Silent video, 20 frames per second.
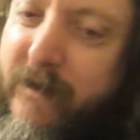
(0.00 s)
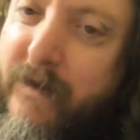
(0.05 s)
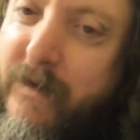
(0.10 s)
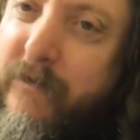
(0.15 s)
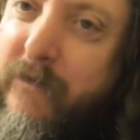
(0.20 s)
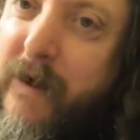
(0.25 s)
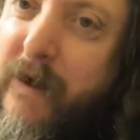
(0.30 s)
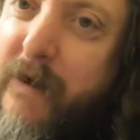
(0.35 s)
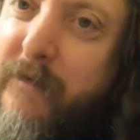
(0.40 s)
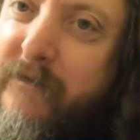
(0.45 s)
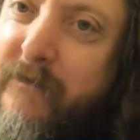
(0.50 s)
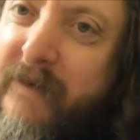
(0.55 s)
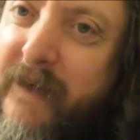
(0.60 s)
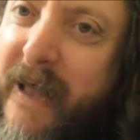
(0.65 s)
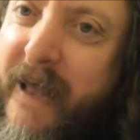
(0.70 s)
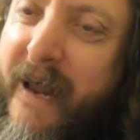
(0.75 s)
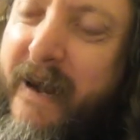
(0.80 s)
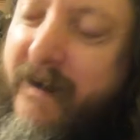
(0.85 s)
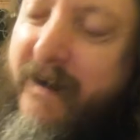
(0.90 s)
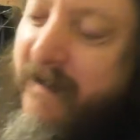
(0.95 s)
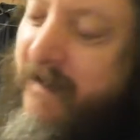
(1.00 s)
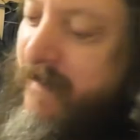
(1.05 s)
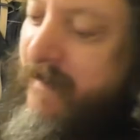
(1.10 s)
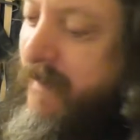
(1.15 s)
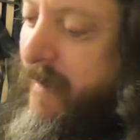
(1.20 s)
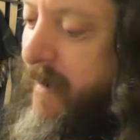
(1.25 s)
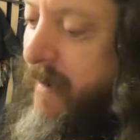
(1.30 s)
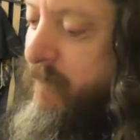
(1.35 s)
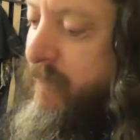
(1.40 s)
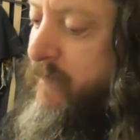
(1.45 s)
over and over again.
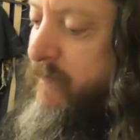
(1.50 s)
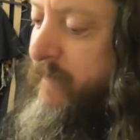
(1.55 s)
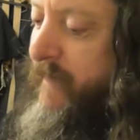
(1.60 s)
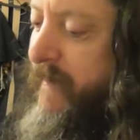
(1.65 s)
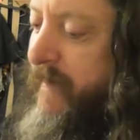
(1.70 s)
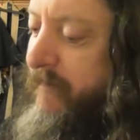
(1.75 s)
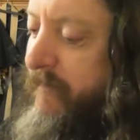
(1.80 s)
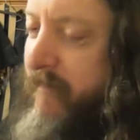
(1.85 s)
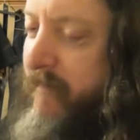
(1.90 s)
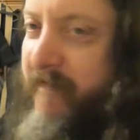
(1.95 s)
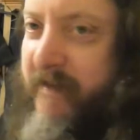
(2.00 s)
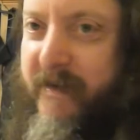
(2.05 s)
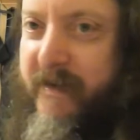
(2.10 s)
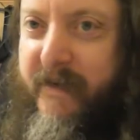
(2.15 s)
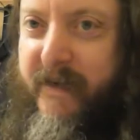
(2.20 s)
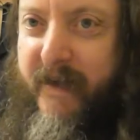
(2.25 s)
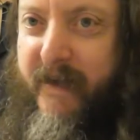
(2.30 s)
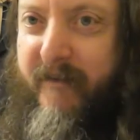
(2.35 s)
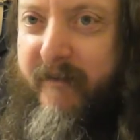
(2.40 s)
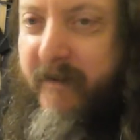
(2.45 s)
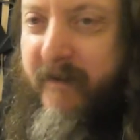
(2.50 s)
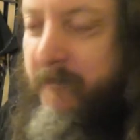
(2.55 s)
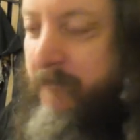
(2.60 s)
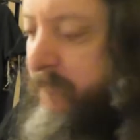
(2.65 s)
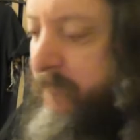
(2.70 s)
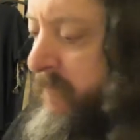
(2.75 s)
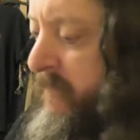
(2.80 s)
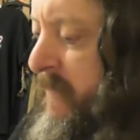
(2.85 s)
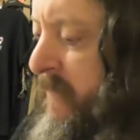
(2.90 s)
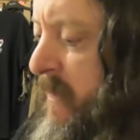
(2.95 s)
I always found it very endearing.
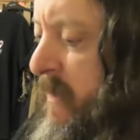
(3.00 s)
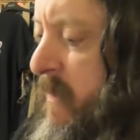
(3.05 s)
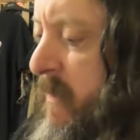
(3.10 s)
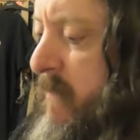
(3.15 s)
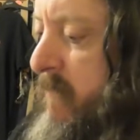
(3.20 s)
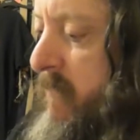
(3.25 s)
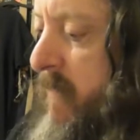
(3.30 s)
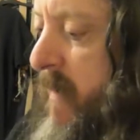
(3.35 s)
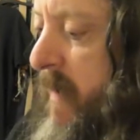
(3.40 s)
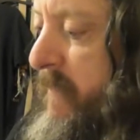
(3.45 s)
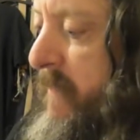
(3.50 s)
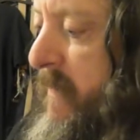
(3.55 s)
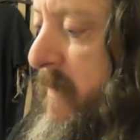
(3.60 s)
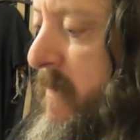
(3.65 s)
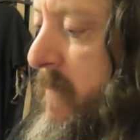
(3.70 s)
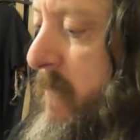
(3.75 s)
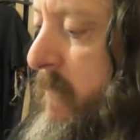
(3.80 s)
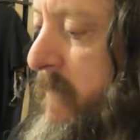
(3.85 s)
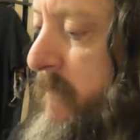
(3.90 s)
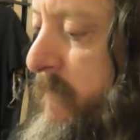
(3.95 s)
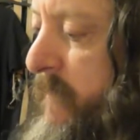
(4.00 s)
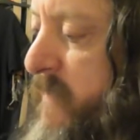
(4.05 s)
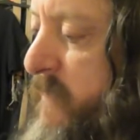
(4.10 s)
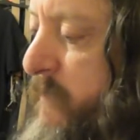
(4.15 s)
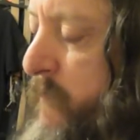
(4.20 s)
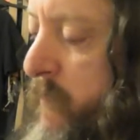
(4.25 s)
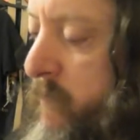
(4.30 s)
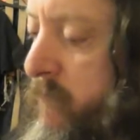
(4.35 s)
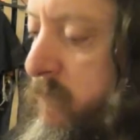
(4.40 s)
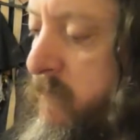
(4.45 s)
Right, now
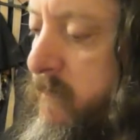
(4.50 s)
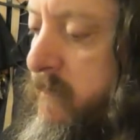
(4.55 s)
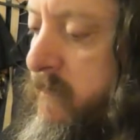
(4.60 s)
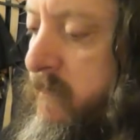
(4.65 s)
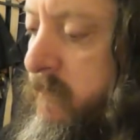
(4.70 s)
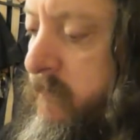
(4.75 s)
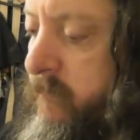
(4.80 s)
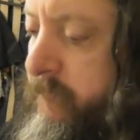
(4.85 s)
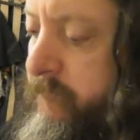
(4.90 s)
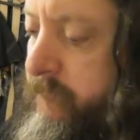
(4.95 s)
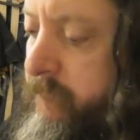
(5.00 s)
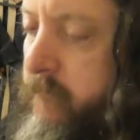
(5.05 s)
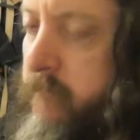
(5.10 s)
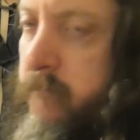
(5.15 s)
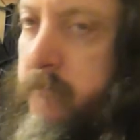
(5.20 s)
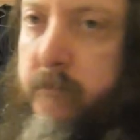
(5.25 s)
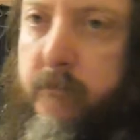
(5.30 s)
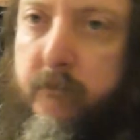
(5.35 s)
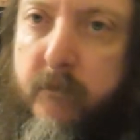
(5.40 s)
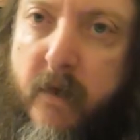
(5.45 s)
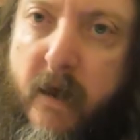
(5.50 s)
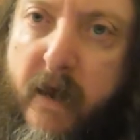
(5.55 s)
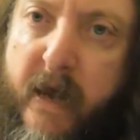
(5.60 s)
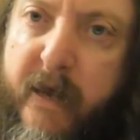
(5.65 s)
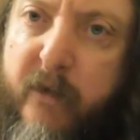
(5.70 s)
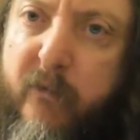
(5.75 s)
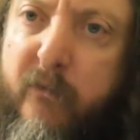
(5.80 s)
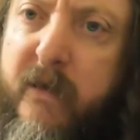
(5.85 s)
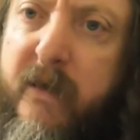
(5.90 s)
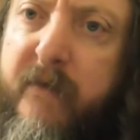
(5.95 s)
Invisibles. I
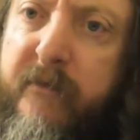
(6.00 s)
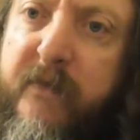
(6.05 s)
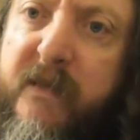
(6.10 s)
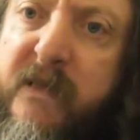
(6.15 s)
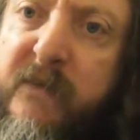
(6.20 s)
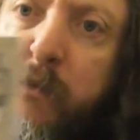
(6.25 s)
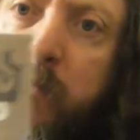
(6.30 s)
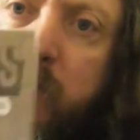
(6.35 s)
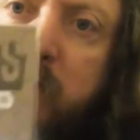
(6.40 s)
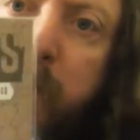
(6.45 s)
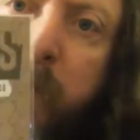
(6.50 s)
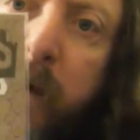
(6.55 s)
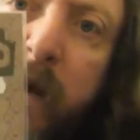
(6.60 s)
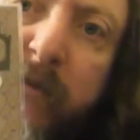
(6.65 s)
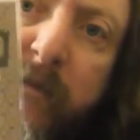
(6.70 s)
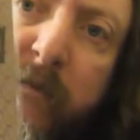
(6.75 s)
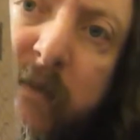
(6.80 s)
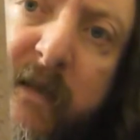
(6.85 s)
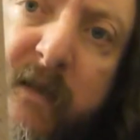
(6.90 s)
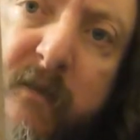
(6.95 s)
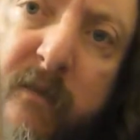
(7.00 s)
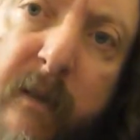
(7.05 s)
had all the Invisibles apart from this